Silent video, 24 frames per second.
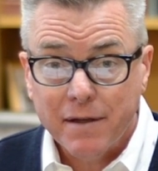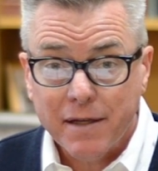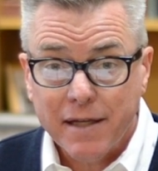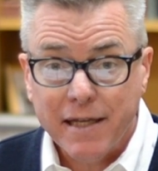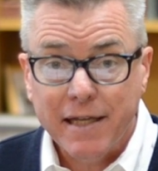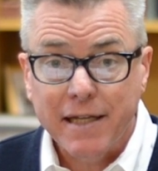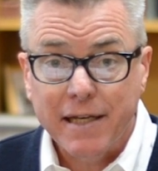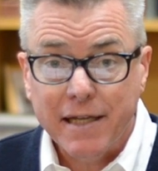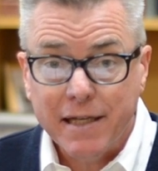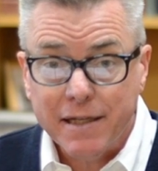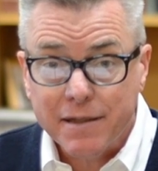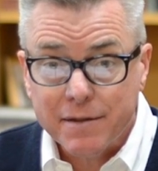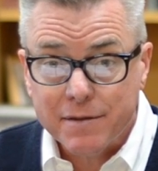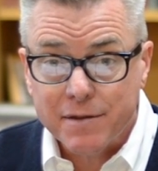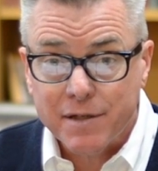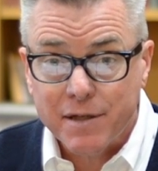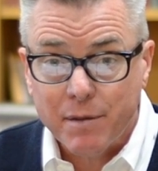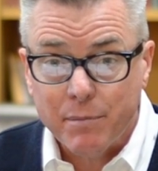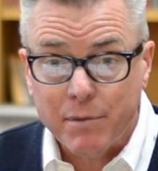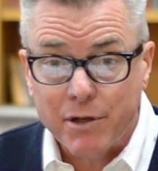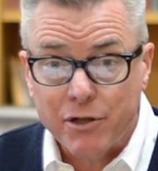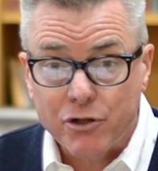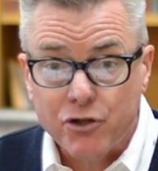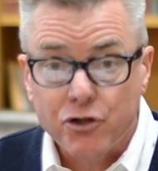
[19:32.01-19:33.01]
in his
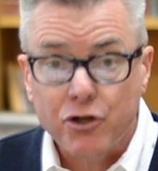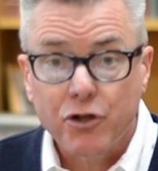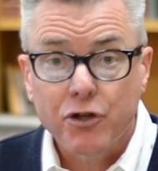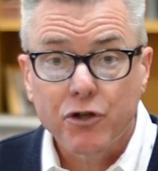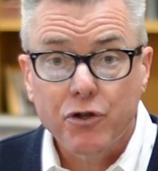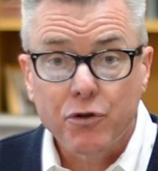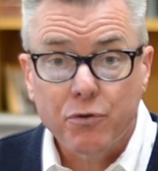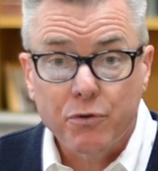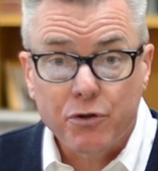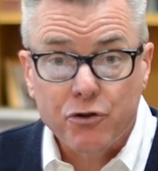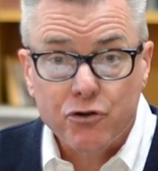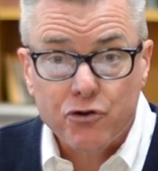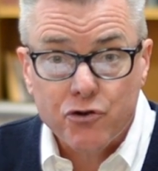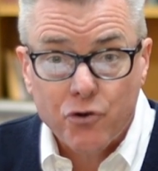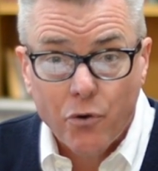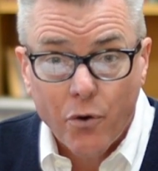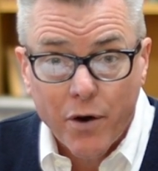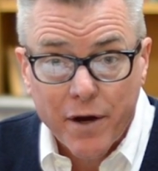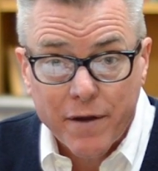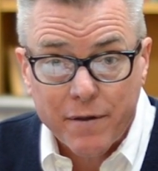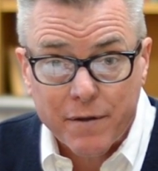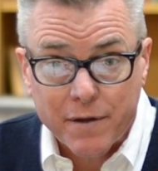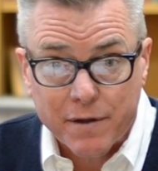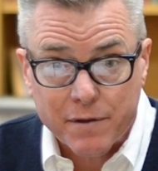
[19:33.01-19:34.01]
image to
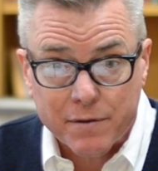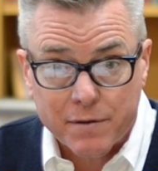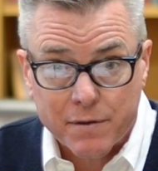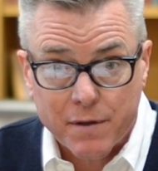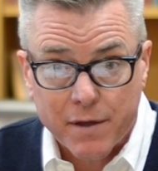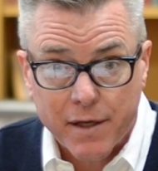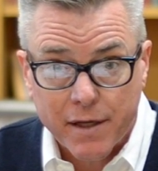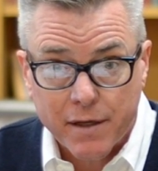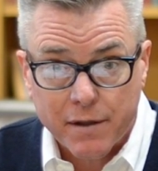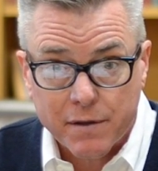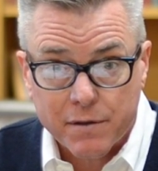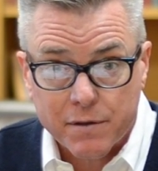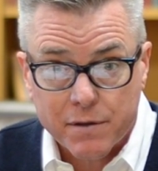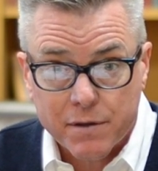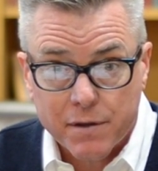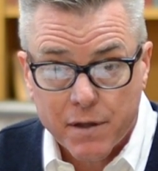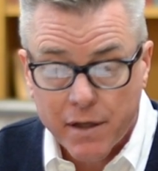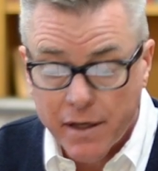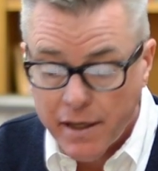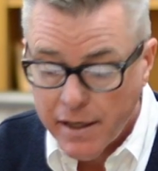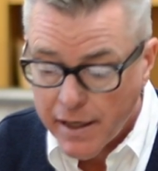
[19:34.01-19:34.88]
enjoy these things.